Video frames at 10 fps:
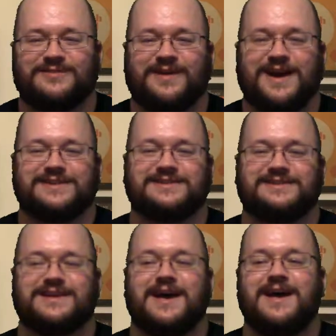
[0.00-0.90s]

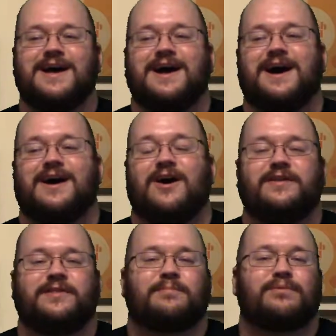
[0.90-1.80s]
matches.
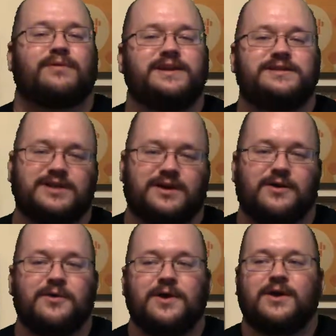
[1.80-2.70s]
On the pre-show,
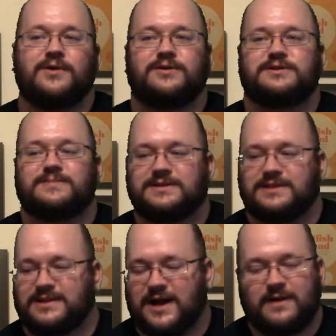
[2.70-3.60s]
which means a
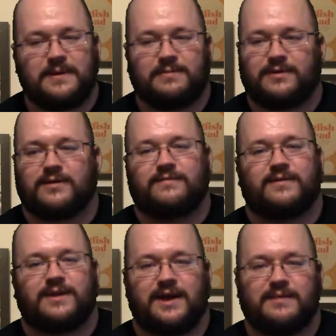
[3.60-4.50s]
lot of people are going to
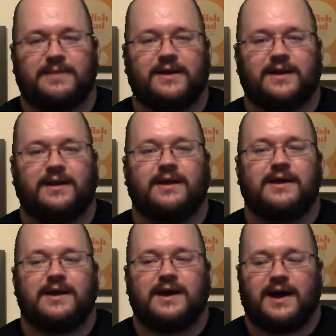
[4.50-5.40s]
forget about it,
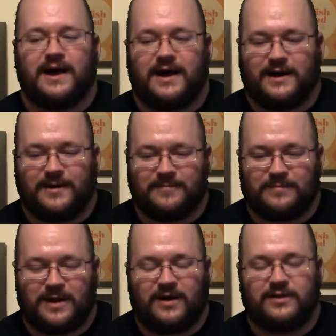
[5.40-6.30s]

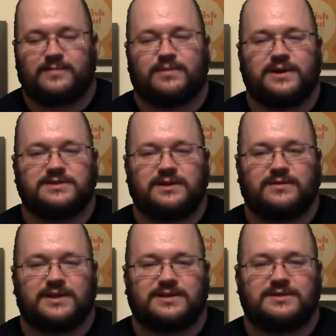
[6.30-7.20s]
but on the pre-show,
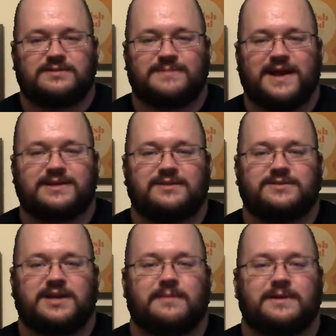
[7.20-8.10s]
the SmackDown
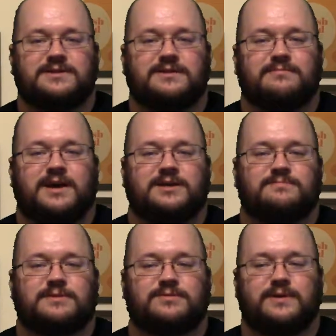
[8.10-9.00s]
Championship
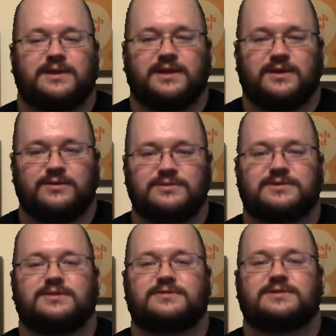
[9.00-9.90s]
match between the
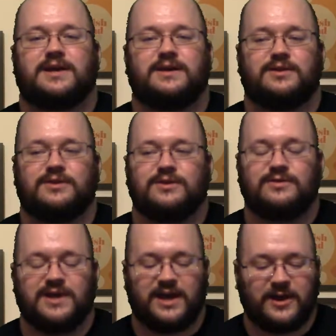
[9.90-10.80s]
Usos and the New
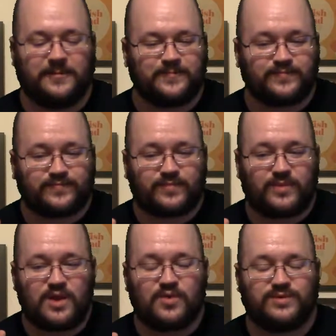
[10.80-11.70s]
Day
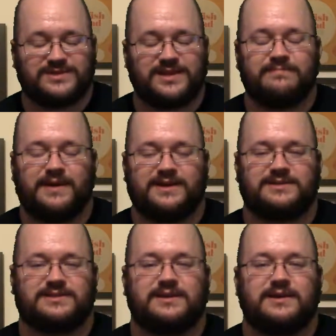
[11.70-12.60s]
was the
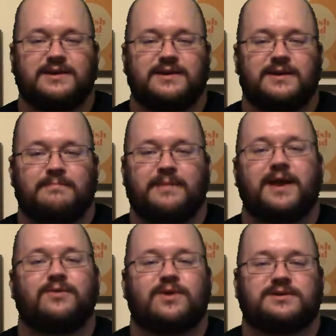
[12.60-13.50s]
best
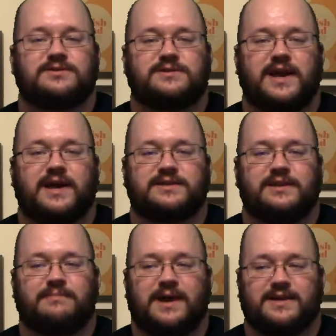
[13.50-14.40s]
main roster tag
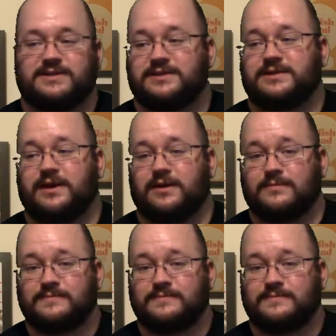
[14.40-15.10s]
team match this year.